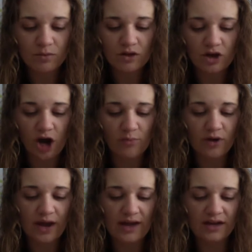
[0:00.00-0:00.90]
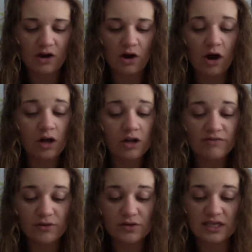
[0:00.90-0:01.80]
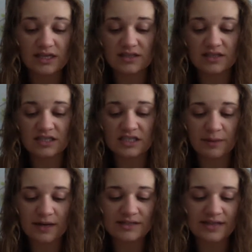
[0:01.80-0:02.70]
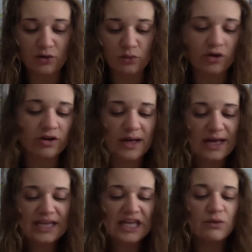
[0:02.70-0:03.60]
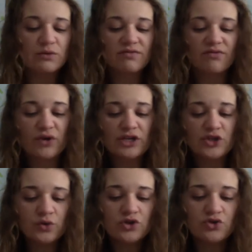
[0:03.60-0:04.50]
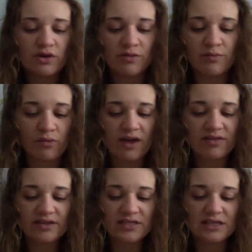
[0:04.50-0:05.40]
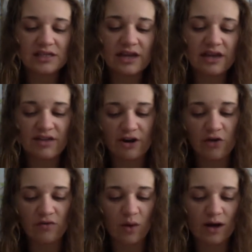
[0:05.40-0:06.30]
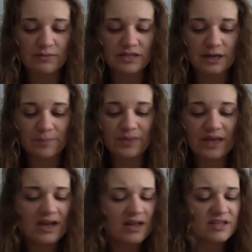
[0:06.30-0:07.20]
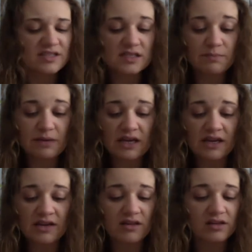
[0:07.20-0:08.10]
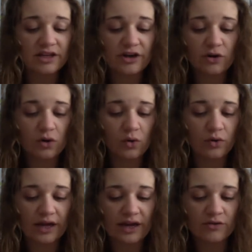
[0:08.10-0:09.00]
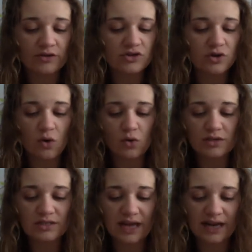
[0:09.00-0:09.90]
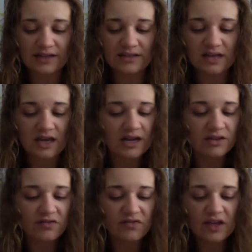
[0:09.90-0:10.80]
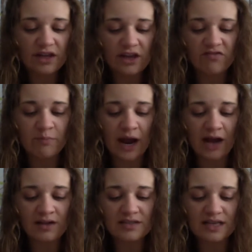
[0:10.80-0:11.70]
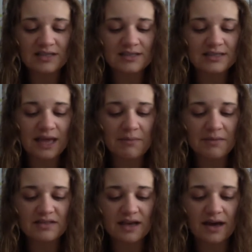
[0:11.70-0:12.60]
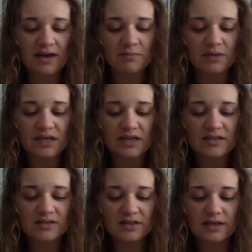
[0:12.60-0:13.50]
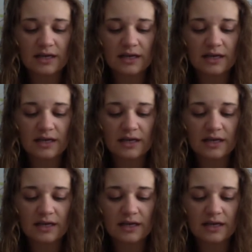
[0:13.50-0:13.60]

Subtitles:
Comprehending all of those things as he sped downward, he was free to enjoy the breathless glee that overwhelmed him, the speed, the clear cold air, the total silence, the feeling of balance and excitement and peace.